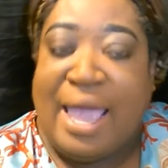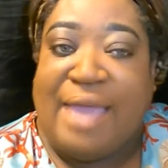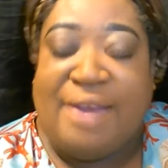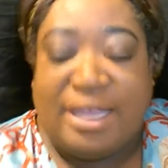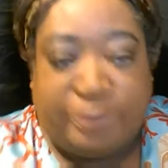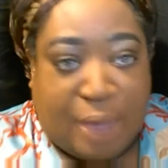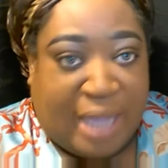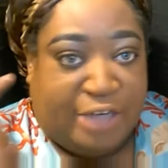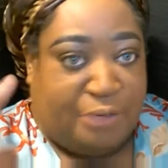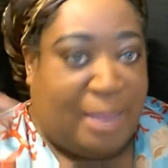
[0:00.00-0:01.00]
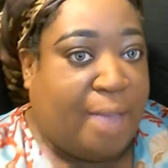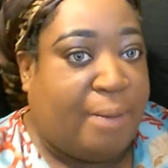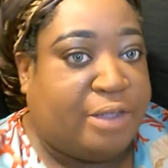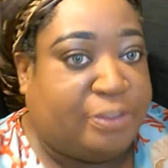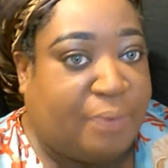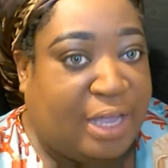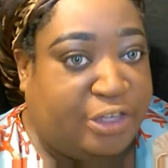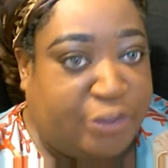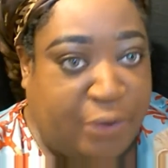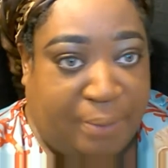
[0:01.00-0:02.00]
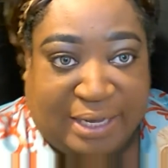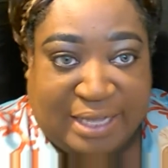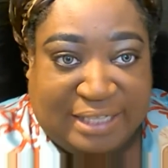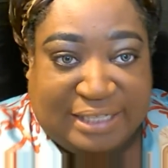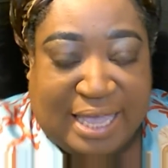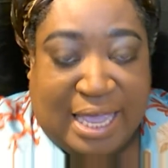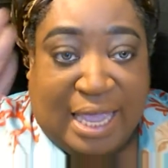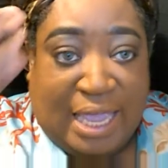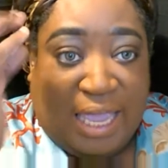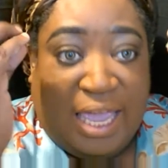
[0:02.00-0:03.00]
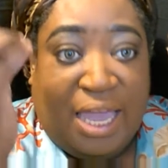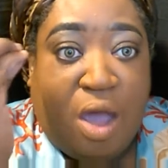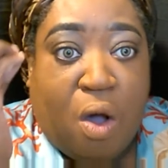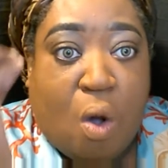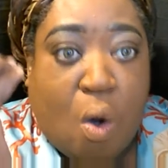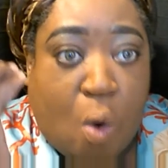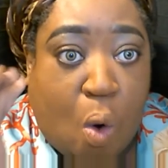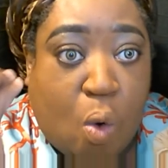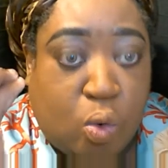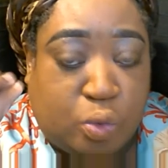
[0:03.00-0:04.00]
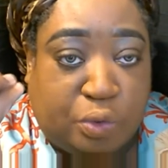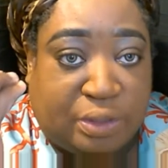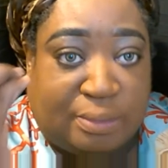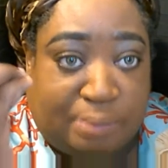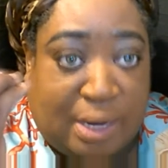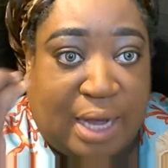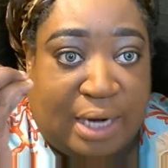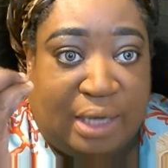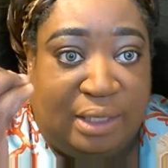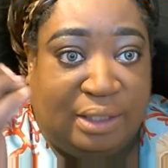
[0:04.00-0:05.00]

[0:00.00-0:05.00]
and that's why I do my eyebrows the way I do it, because it holds the product.